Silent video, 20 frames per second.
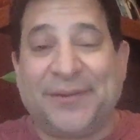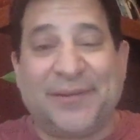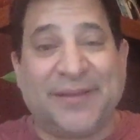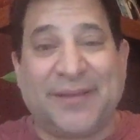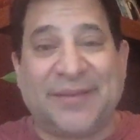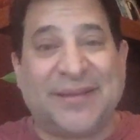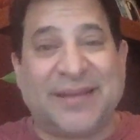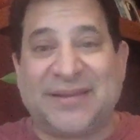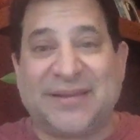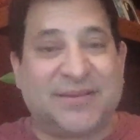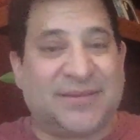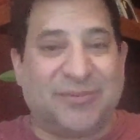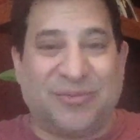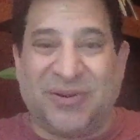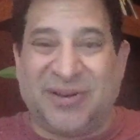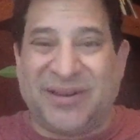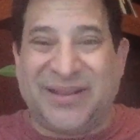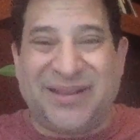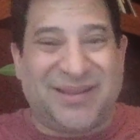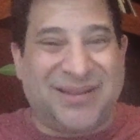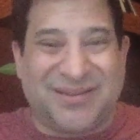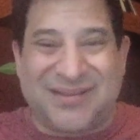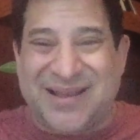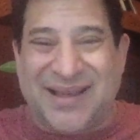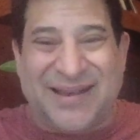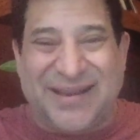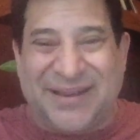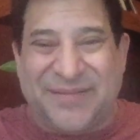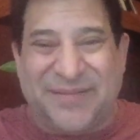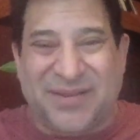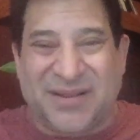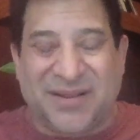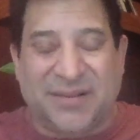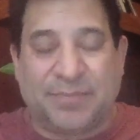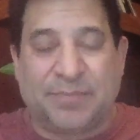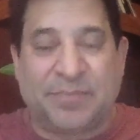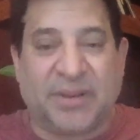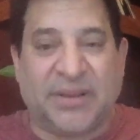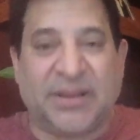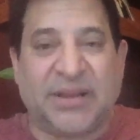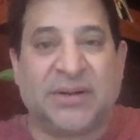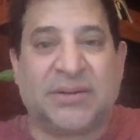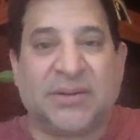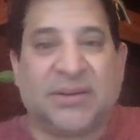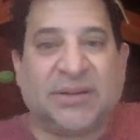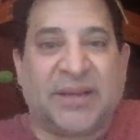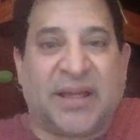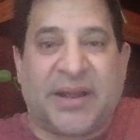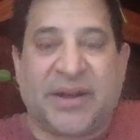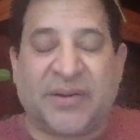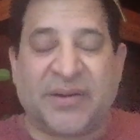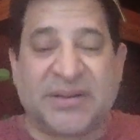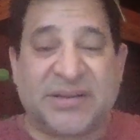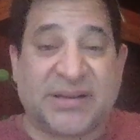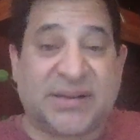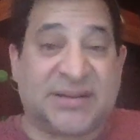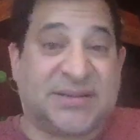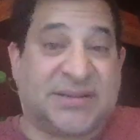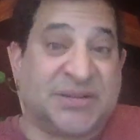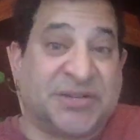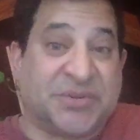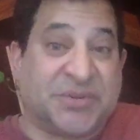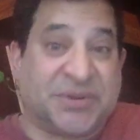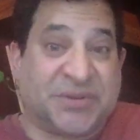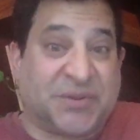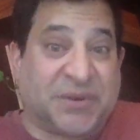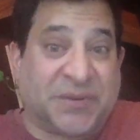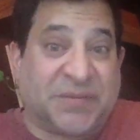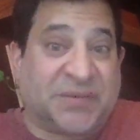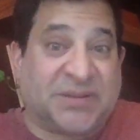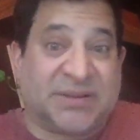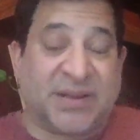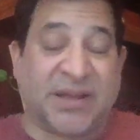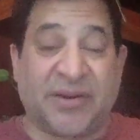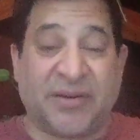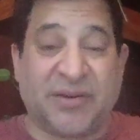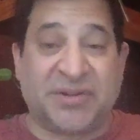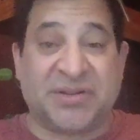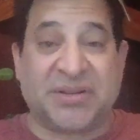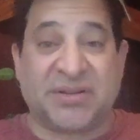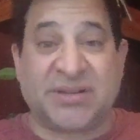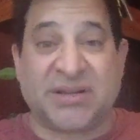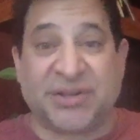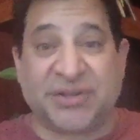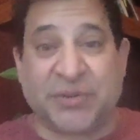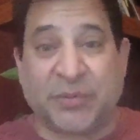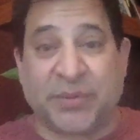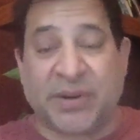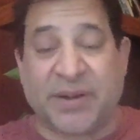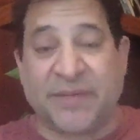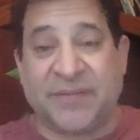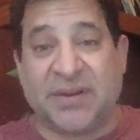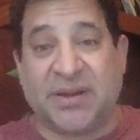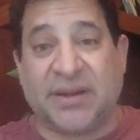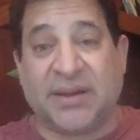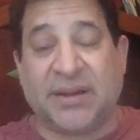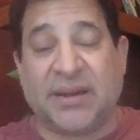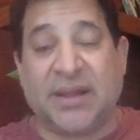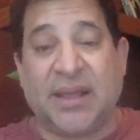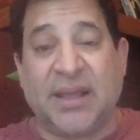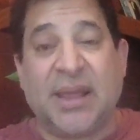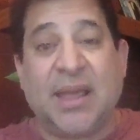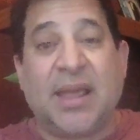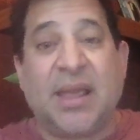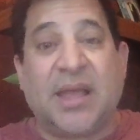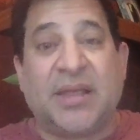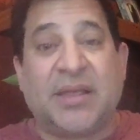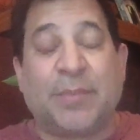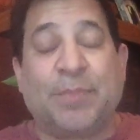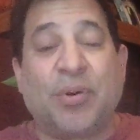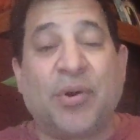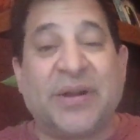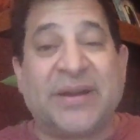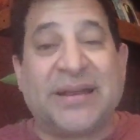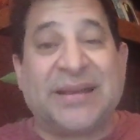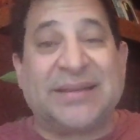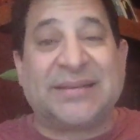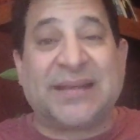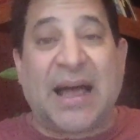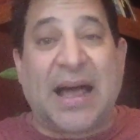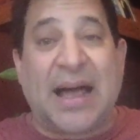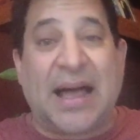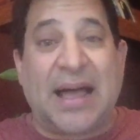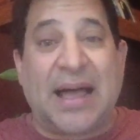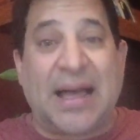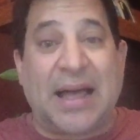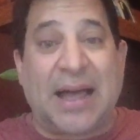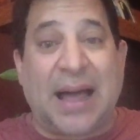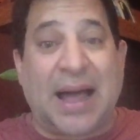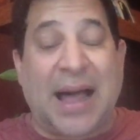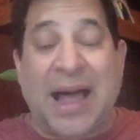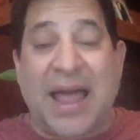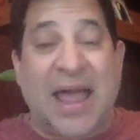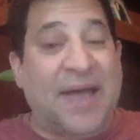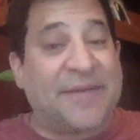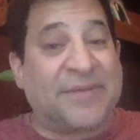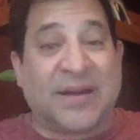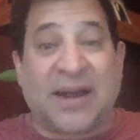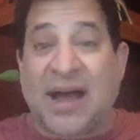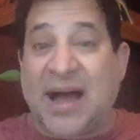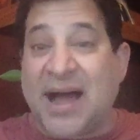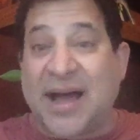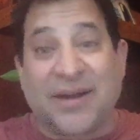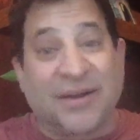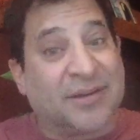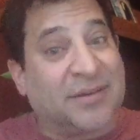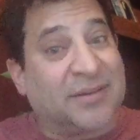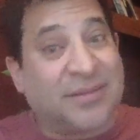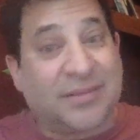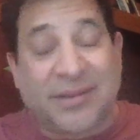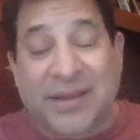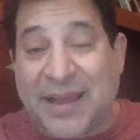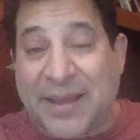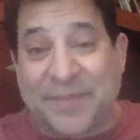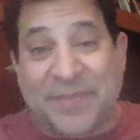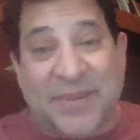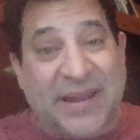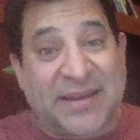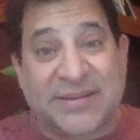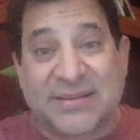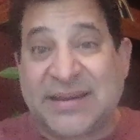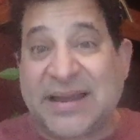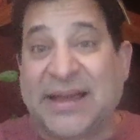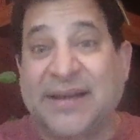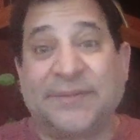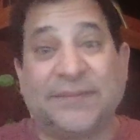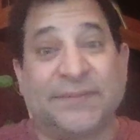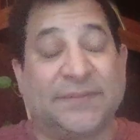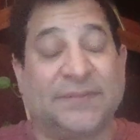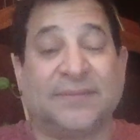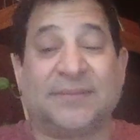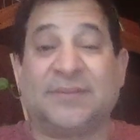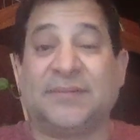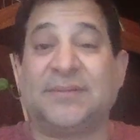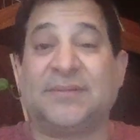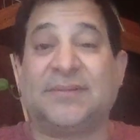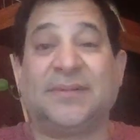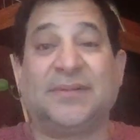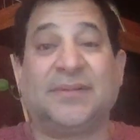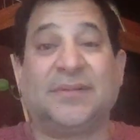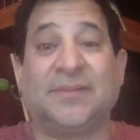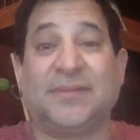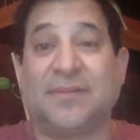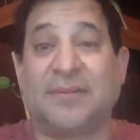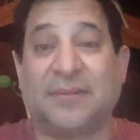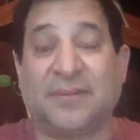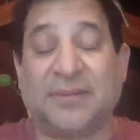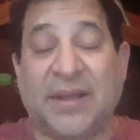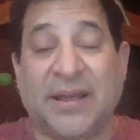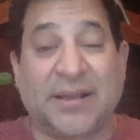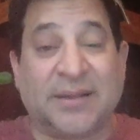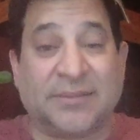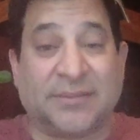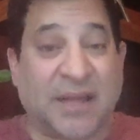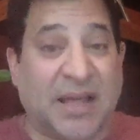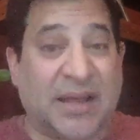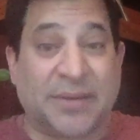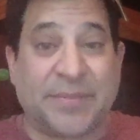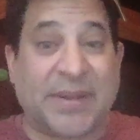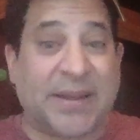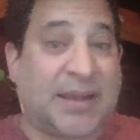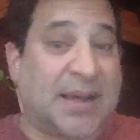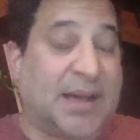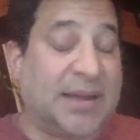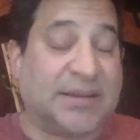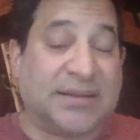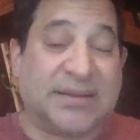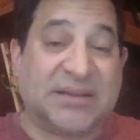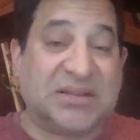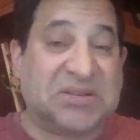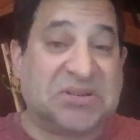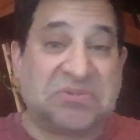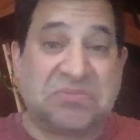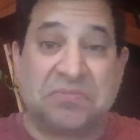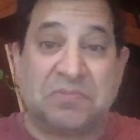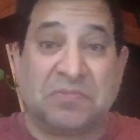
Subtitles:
That's really not even a political letter. It's a constituent service letter. It just tells you what I've done. The point is, I haven't hired campaign staff like a lot of my colleagues.